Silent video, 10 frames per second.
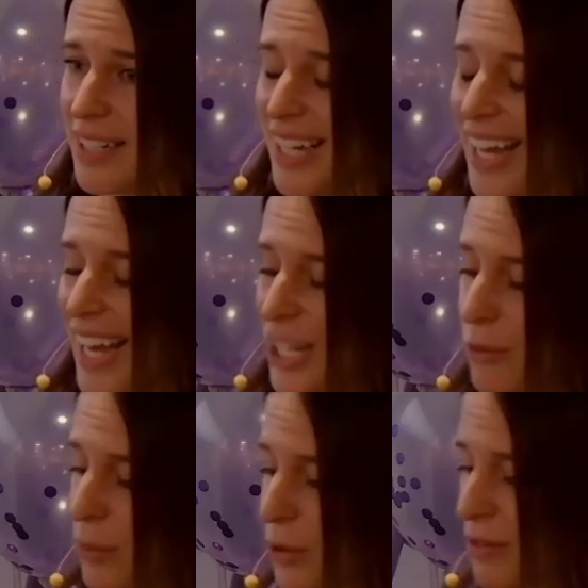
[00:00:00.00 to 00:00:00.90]
And then
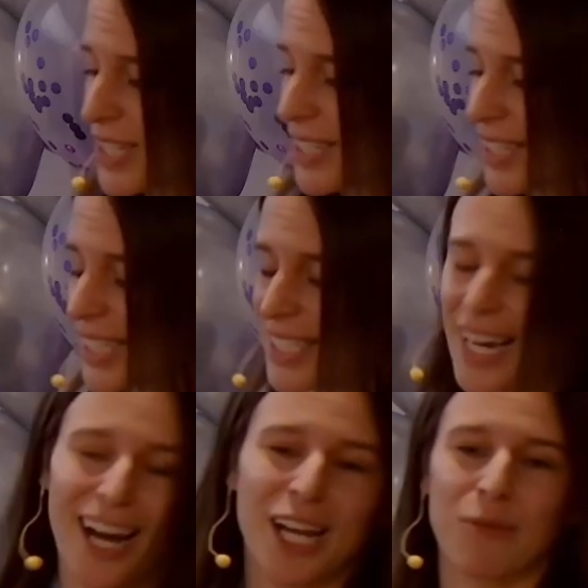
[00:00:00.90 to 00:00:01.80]
we moved into this
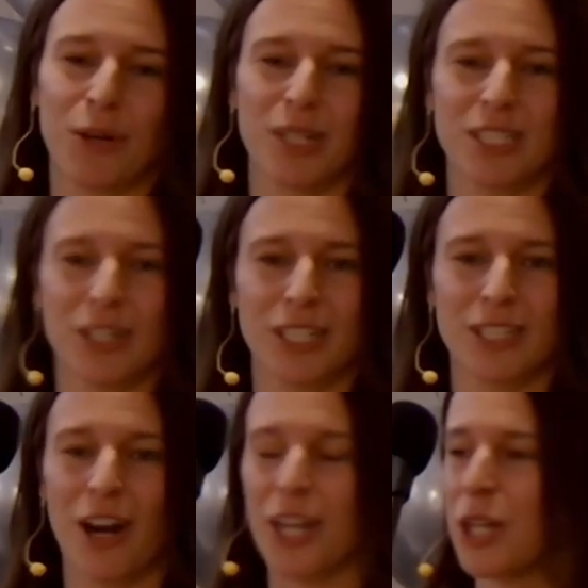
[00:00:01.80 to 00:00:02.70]
time where we started
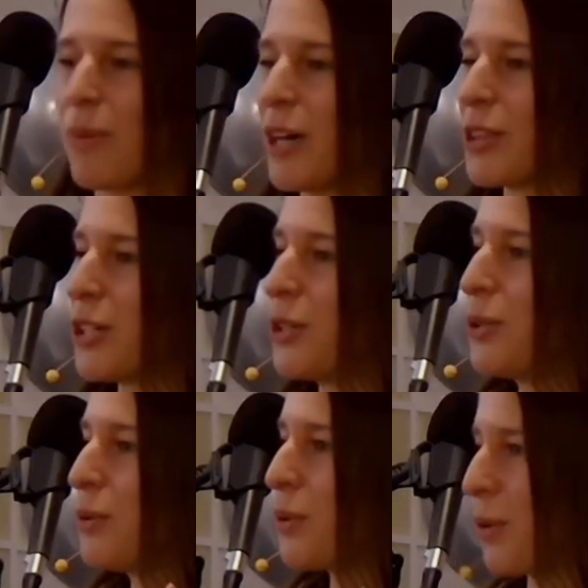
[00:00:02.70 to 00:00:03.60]
talking about the
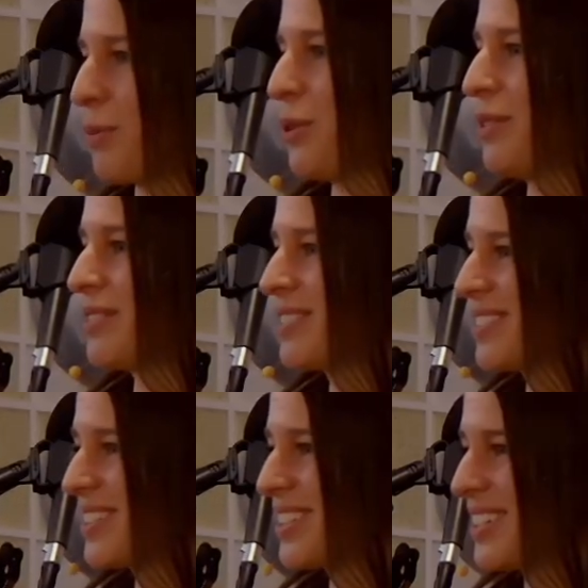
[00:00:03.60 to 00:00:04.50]
new normal
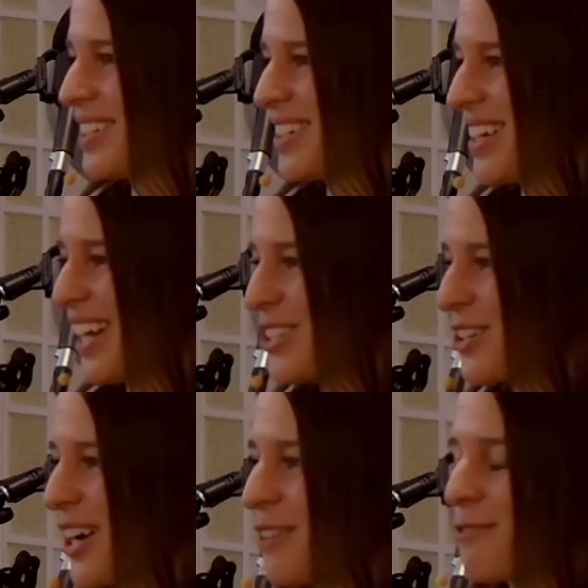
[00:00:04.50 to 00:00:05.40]
and
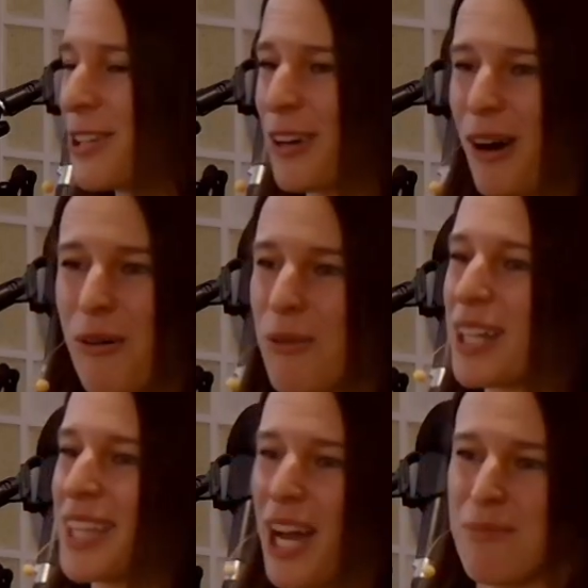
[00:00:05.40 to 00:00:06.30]
trying to figure out
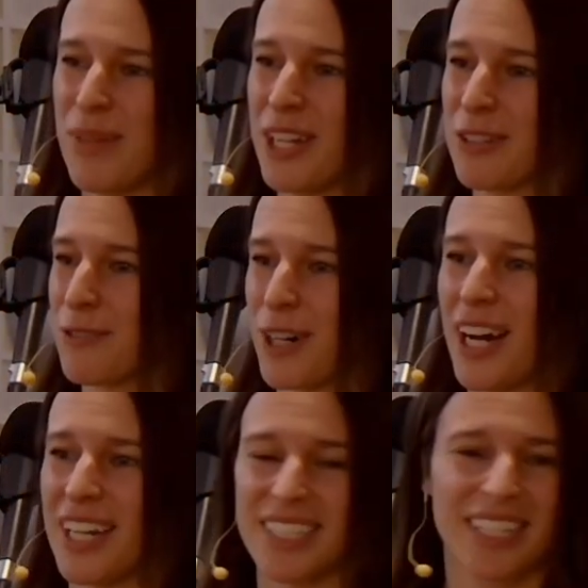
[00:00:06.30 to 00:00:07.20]
what that meant for
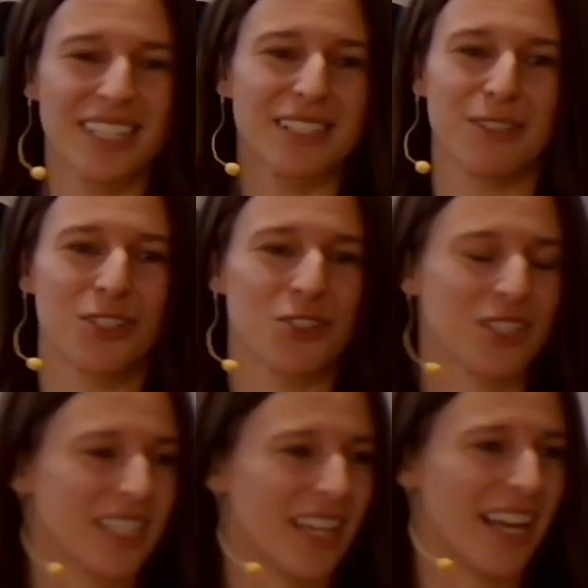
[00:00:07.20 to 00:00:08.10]
us
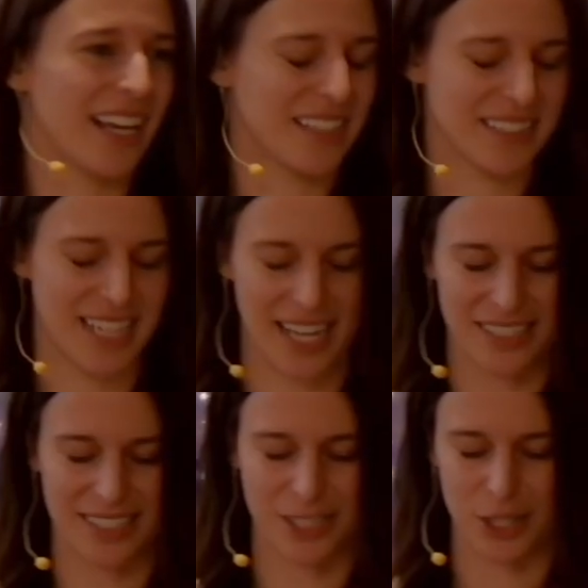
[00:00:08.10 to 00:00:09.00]
individually and
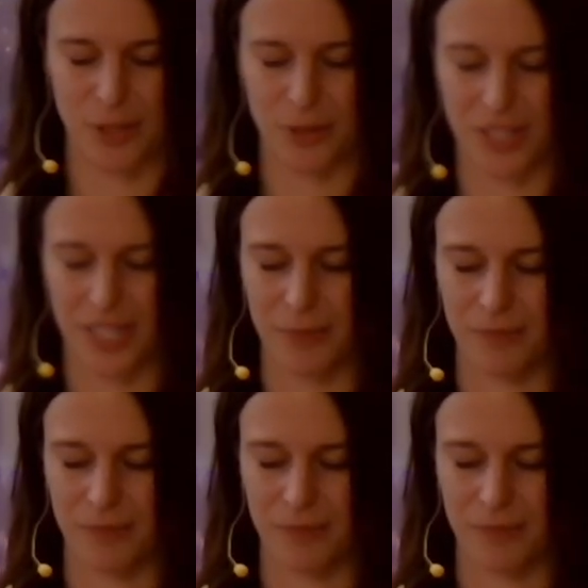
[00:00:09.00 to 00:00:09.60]
as a community.